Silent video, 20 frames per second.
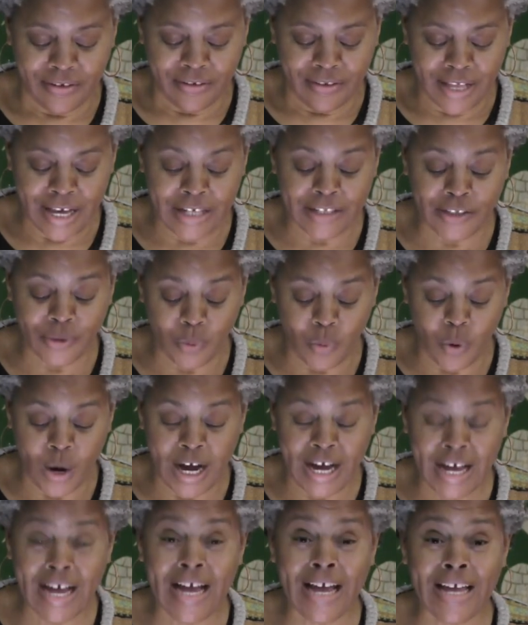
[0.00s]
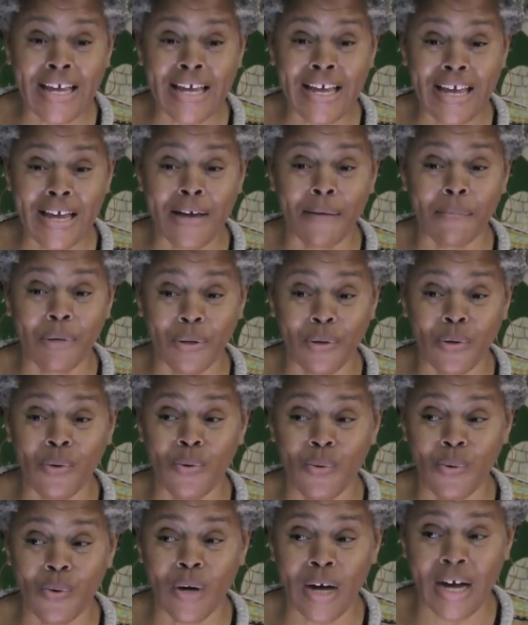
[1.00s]
That's why I am
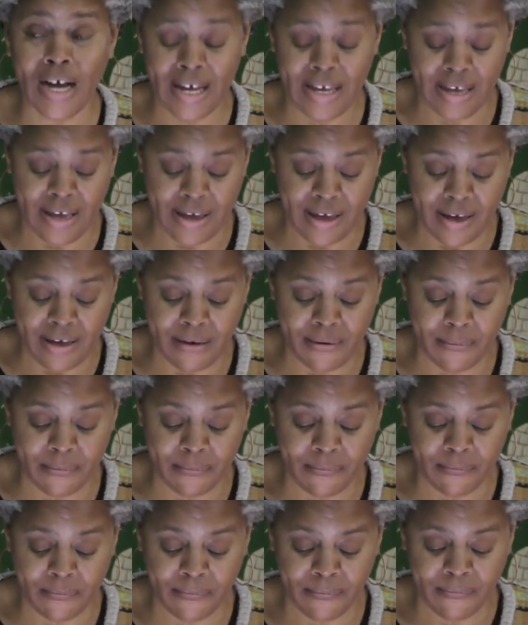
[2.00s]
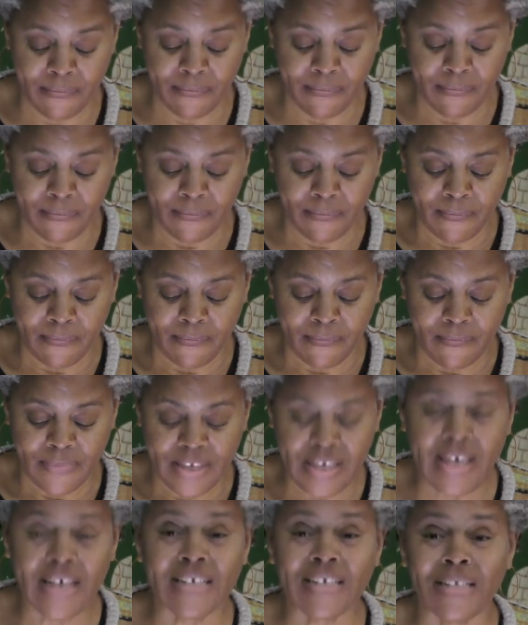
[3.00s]
who I am.
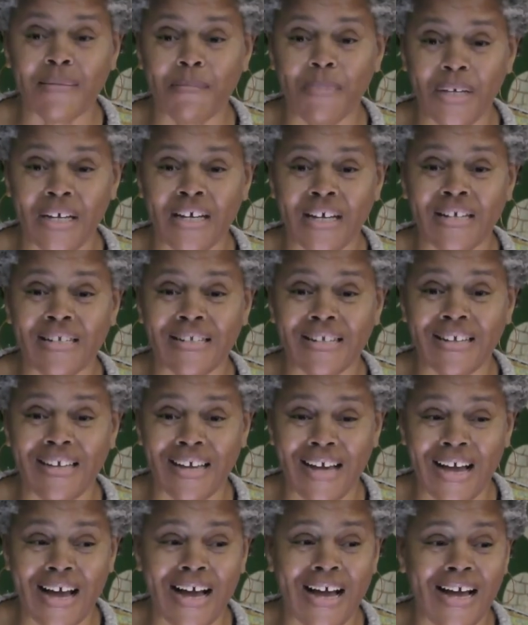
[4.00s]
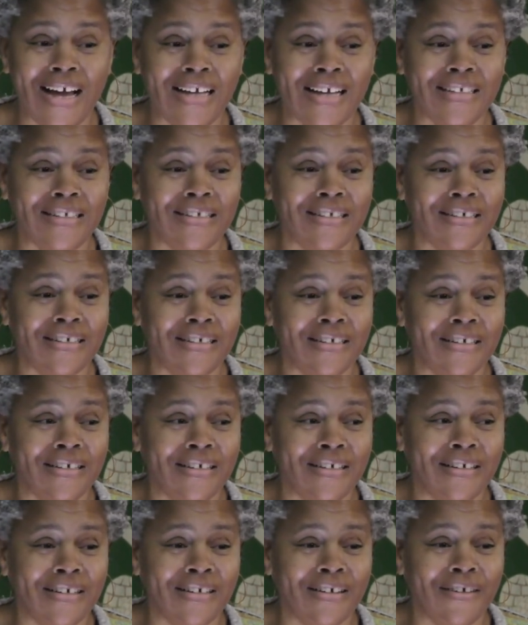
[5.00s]
Yes, because God
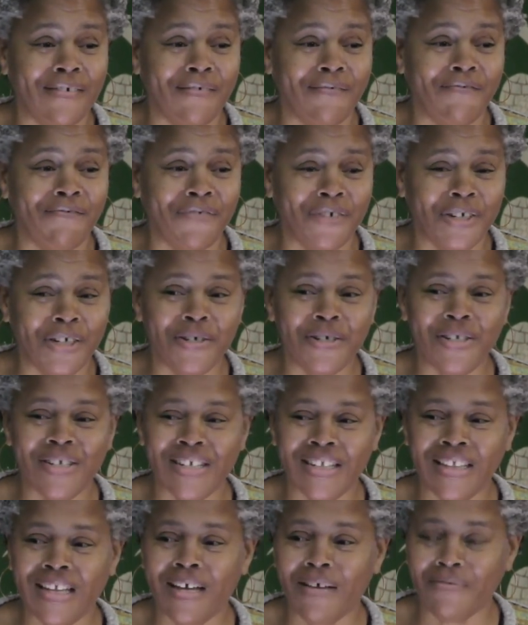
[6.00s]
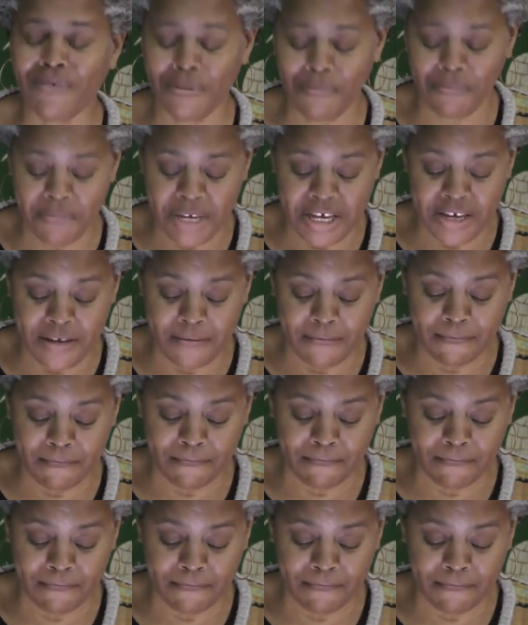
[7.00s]
first loved me.